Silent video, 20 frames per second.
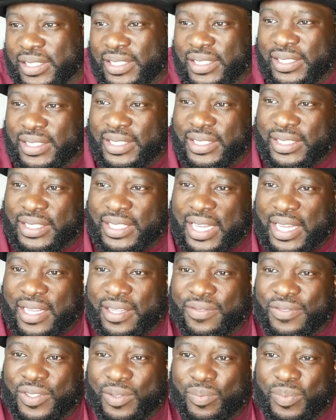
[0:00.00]
good in
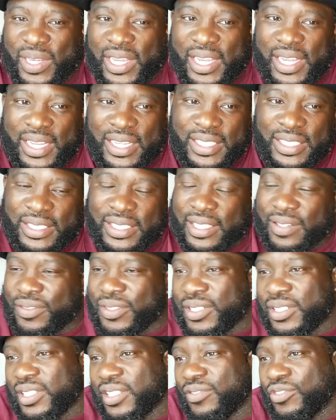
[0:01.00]
life, the bad. He never
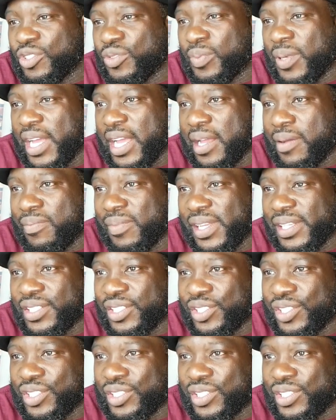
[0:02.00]
delivers bad
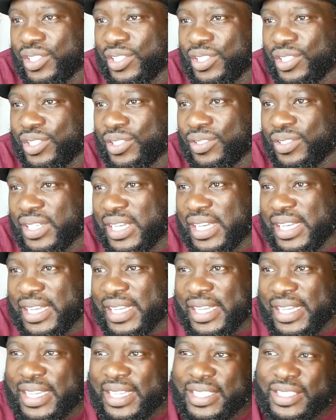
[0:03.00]
messages to you.
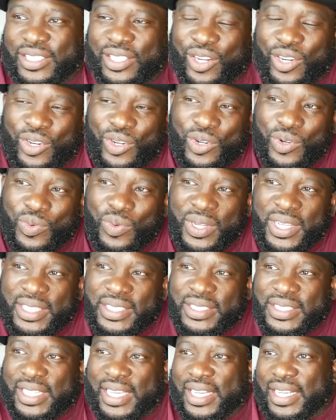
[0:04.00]
He's
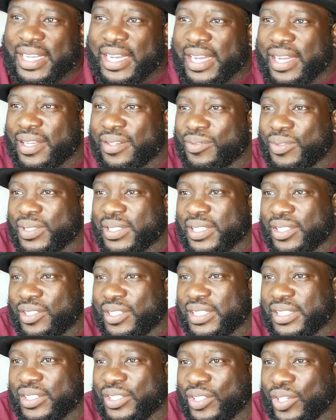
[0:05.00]
always that guy with the
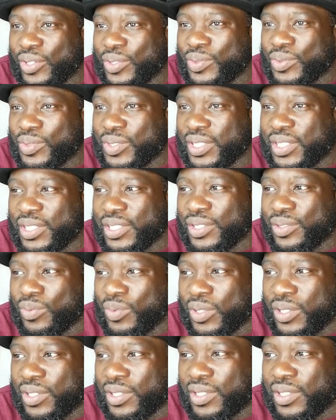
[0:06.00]
good note, the good
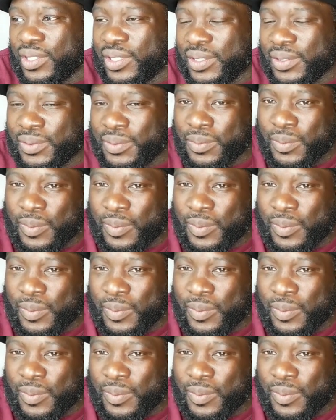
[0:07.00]
word.